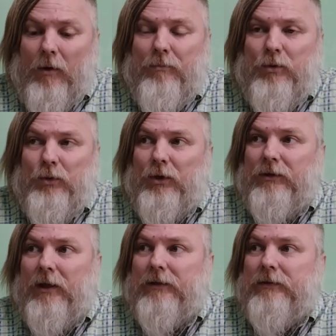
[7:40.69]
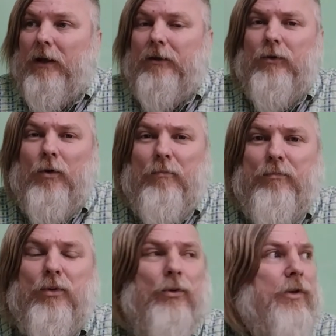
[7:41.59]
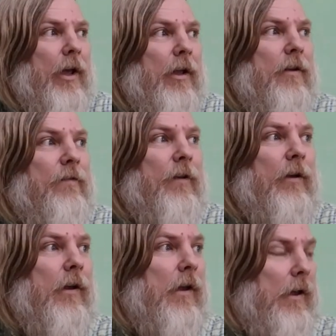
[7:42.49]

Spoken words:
computer does not compute anything.